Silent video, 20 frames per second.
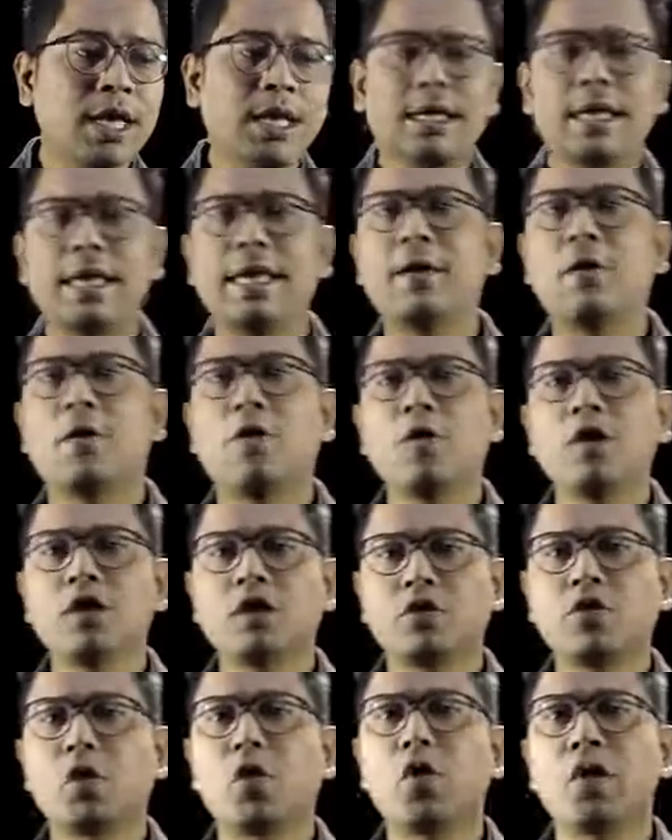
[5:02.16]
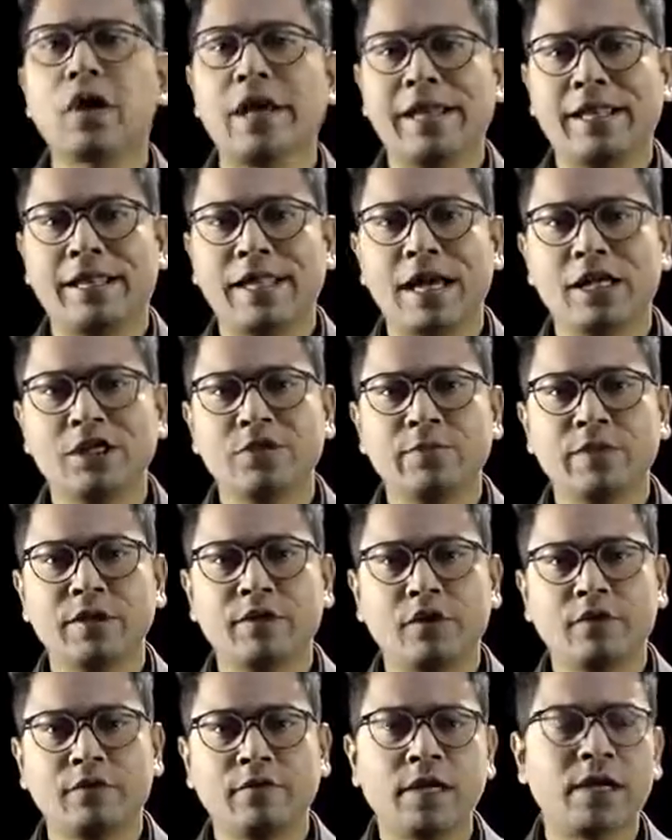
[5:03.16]
They all saw
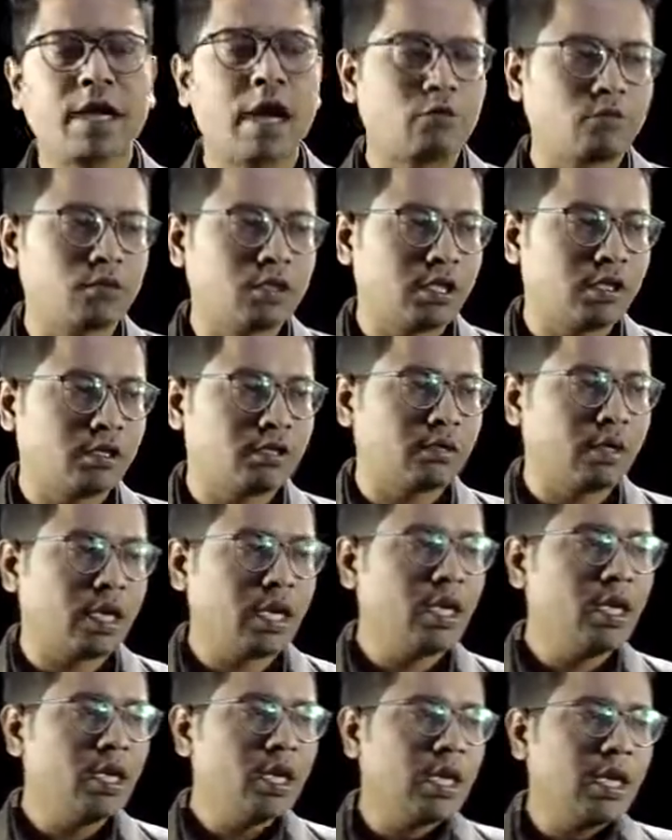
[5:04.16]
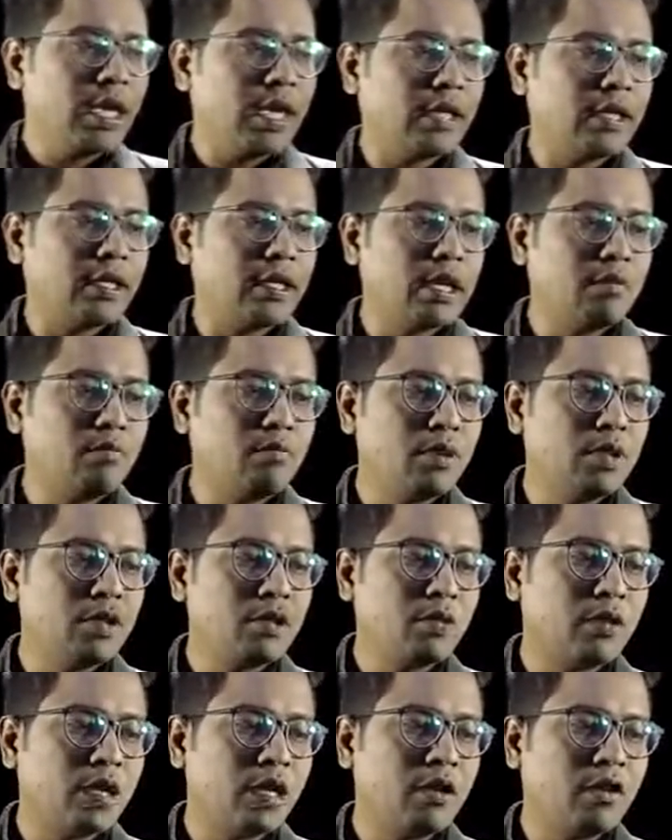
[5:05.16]
enlargement of the councils. Okay, and the
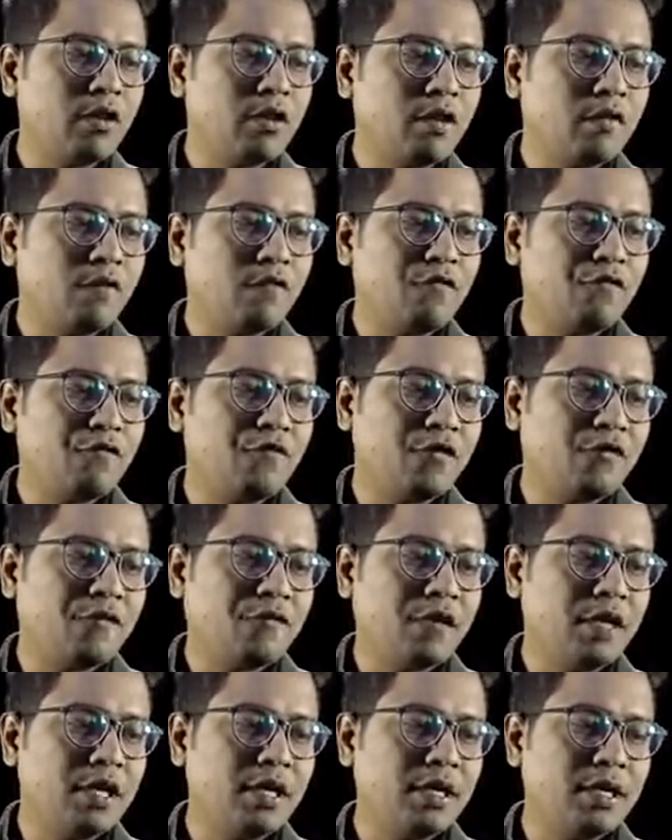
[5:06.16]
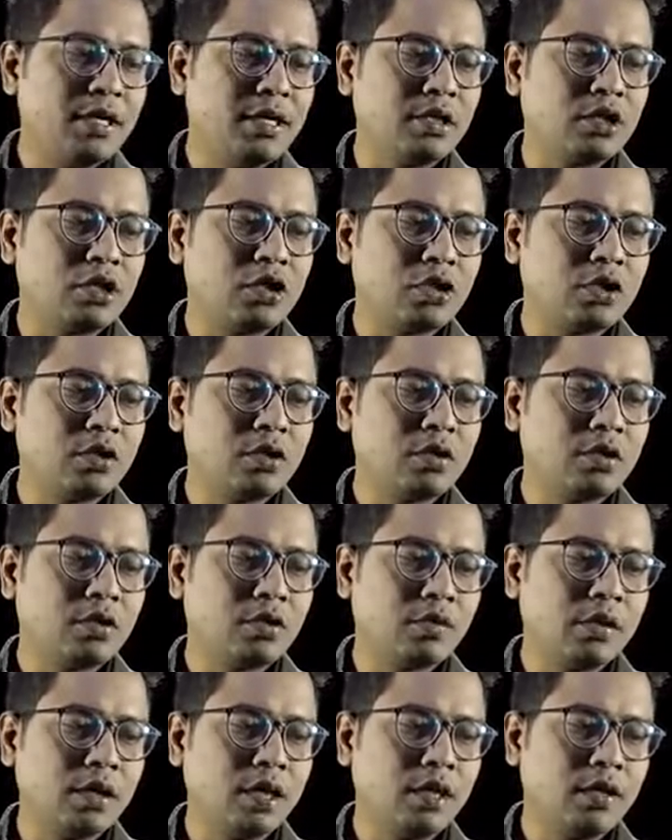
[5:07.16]
numbers were 50 each.
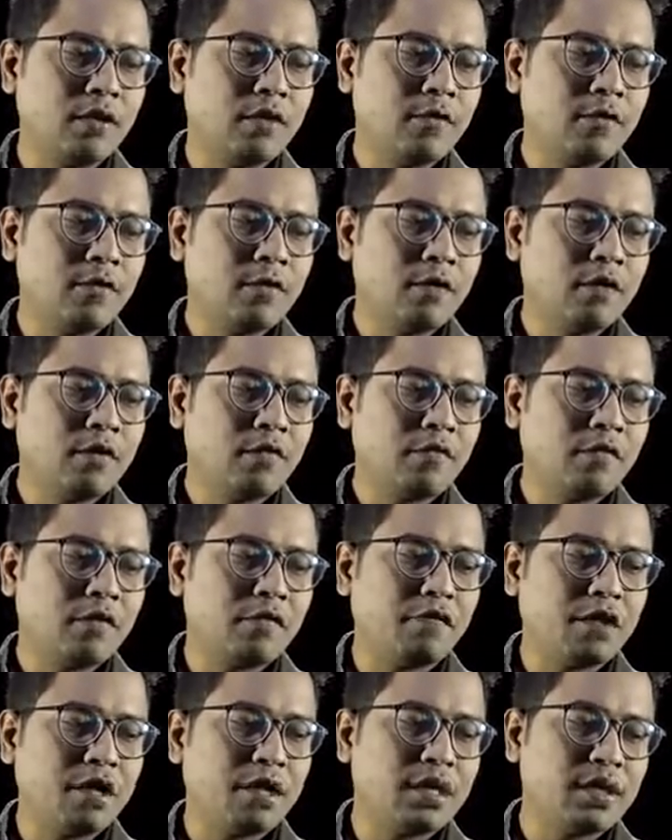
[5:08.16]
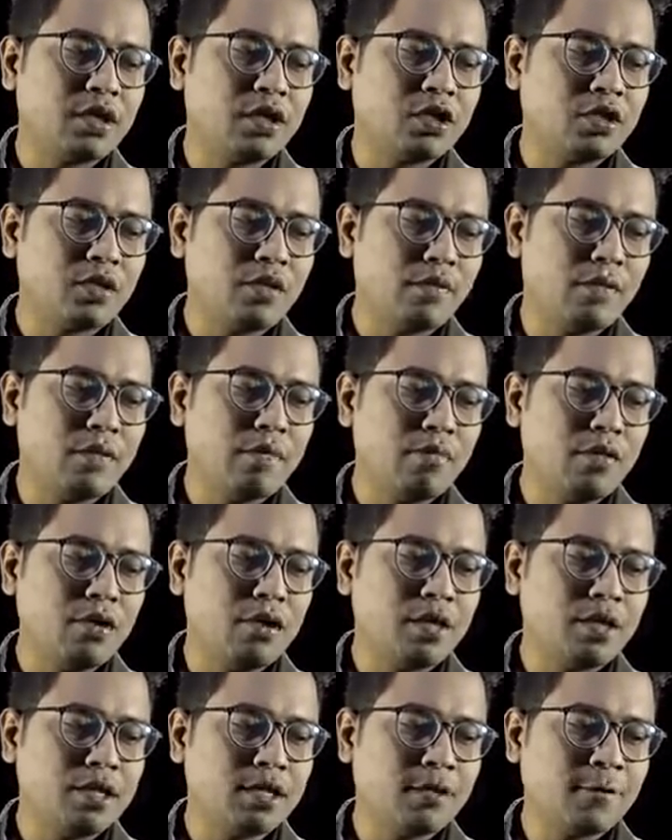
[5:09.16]
Okay, 50 additional
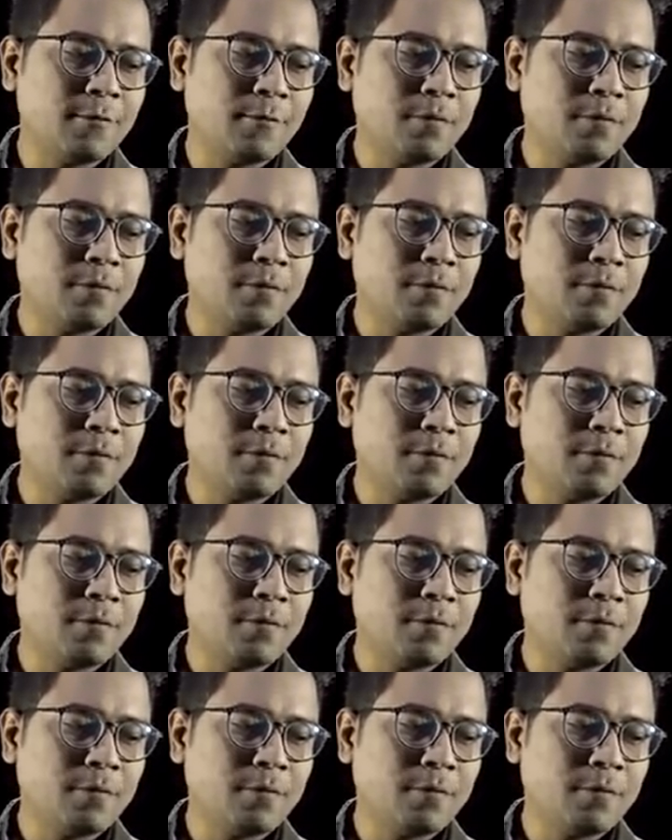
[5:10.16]
members.